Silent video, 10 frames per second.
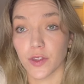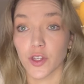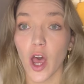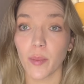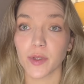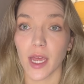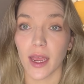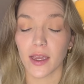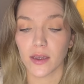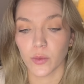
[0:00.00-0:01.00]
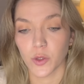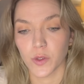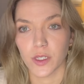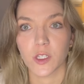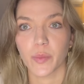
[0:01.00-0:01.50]
the top deck, which
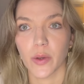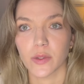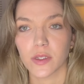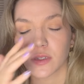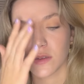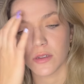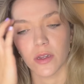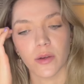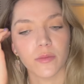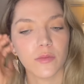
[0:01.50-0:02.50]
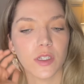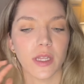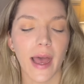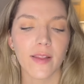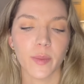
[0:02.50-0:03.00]
was exposed, you know, to
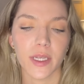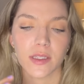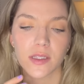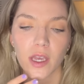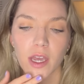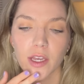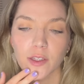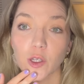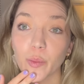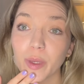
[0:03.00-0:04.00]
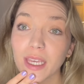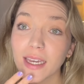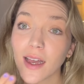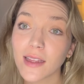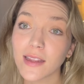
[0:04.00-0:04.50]
the elements. So
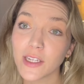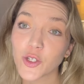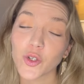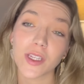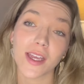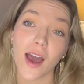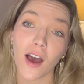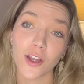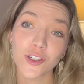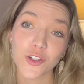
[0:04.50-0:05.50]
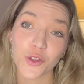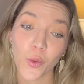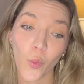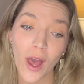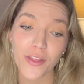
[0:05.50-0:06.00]
being literally under the
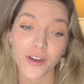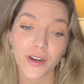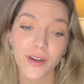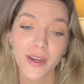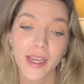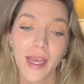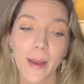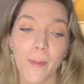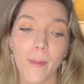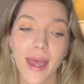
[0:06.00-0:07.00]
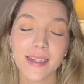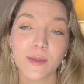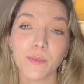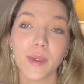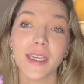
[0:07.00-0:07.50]
weather meant
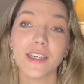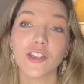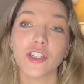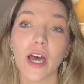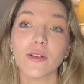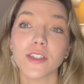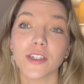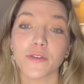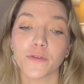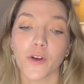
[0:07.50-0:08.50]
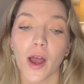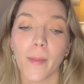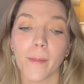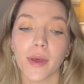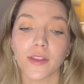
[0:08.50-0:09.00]
being sheltered
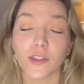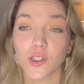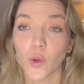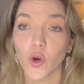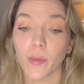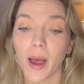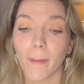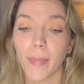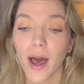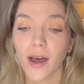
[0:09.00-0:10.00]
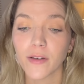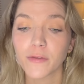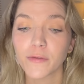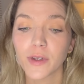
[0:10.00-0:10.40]
from the storm above,